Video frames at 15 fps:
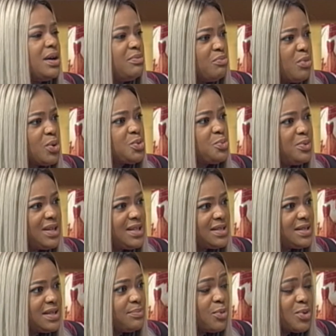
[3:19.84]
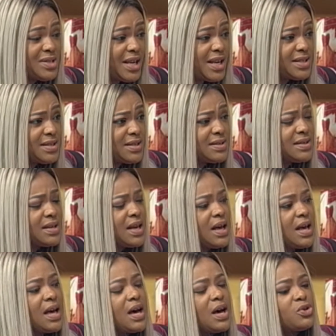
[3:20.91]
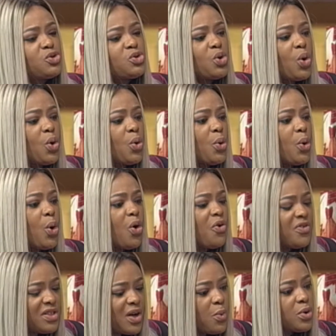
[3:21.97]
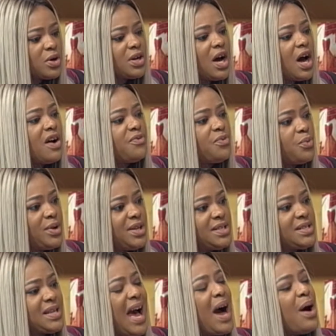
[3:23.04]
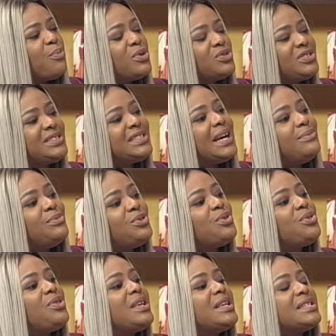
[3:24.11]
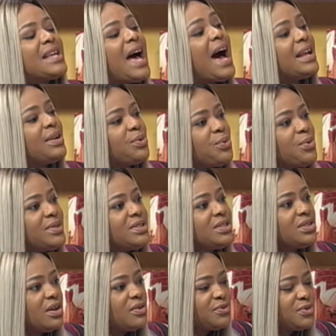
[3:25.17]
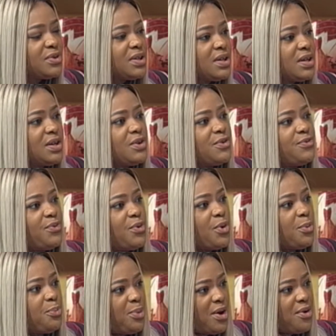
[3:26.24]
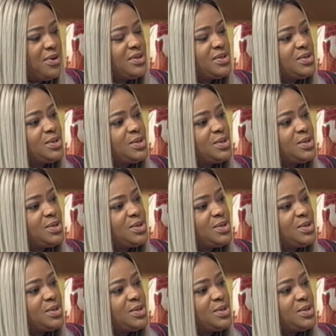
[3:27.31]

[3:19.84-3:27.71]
in most places, in most cases. So over that one and a half weeks, how much time do you think is adequate enough for mm. parents to